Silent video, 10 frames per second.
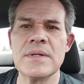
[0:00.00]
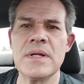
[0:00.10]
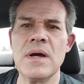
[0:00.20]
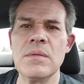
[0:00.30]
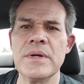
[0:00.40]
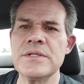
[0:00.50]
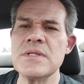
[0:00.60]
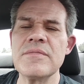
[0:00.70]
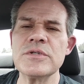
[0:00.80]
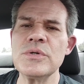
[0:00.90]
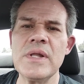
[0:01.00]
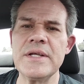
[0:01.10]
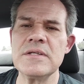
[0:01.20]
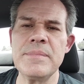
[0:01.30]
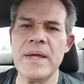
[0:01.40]
It's never too
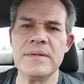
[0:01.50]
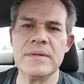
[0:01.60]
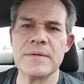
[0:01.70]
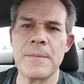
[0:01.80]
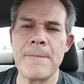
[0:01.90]
late to mend.